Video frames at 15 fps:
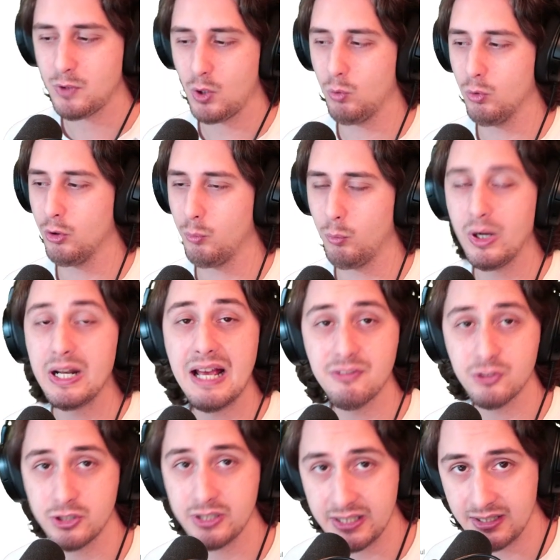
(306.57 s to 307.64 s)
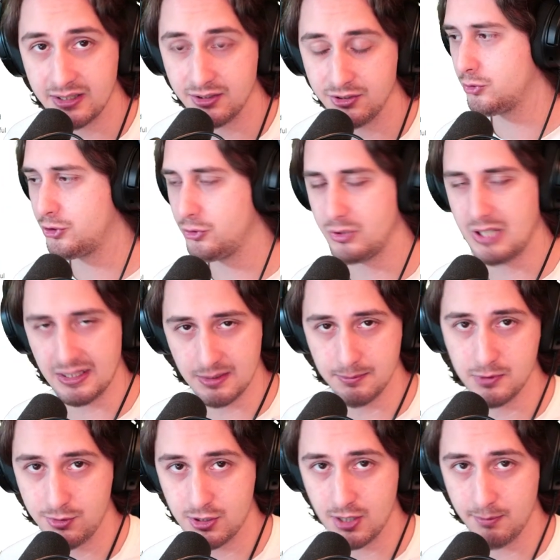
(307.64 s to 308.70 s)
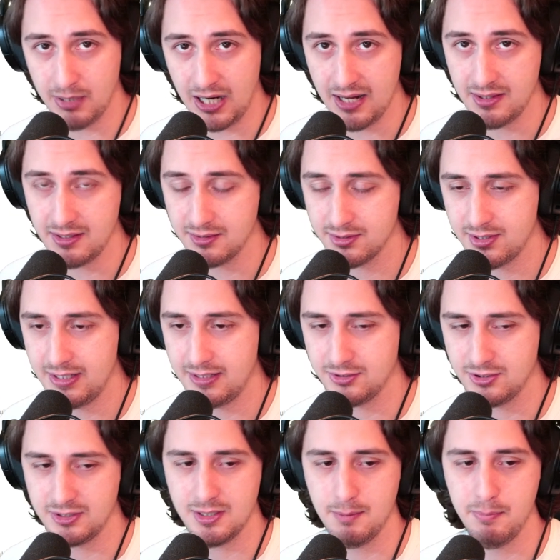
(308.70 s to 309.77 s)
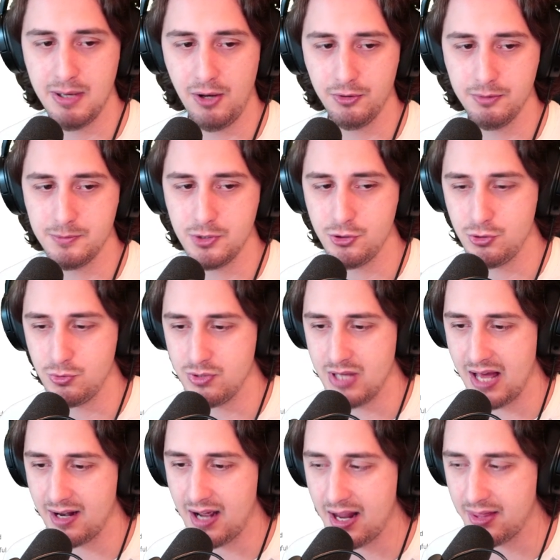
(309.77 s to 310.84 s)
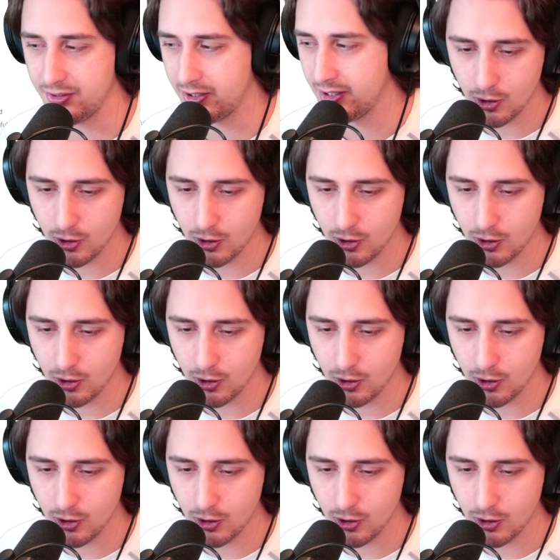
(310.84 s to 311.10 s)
or whatever it is to get them to buy these things and compel them to do that either.